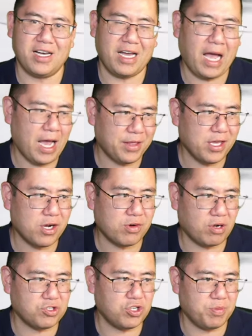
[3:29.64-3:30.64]
I think
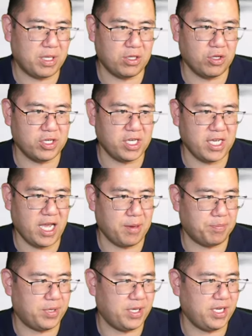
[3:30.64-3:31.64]
Krause should have been looking
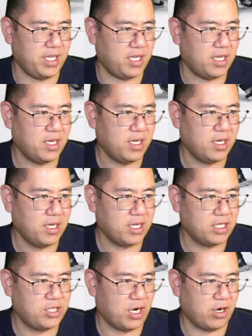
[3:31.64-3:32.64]
at Petey.
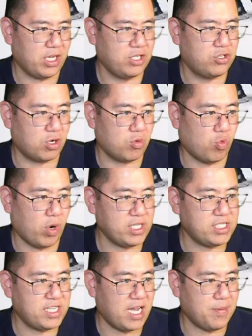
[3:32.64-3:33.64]
Because there, he took
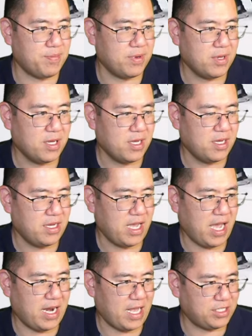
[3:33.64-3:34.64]
one step.
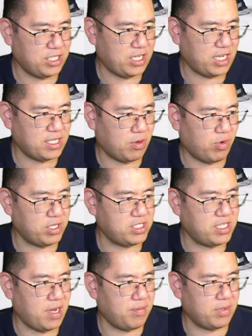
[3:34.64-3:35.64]
And as he takes that one
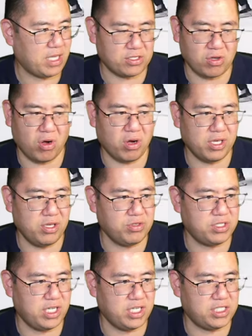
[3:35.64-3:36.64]
step, that's all
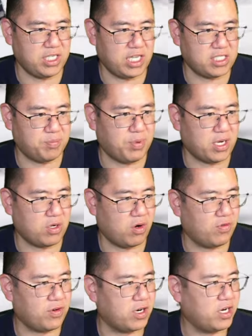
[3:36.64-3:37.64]
Hughes needs to get the puck
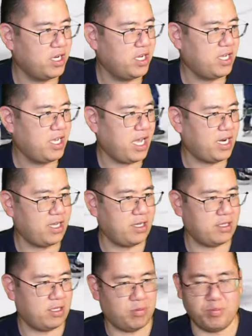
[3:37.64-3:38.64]
over. And
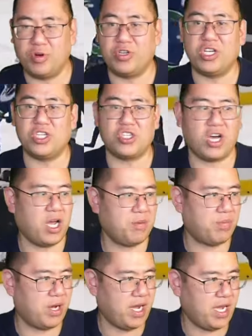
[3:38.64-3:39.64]
the brilliant
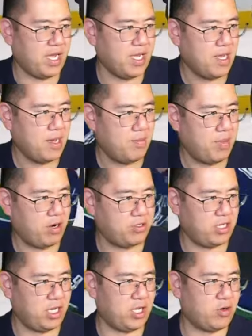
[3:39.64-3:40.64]
shot by
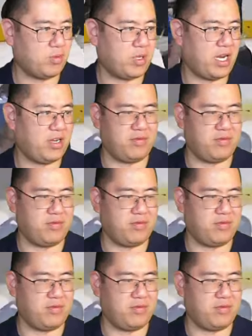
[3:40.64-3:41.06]
Pettersson. Ingram,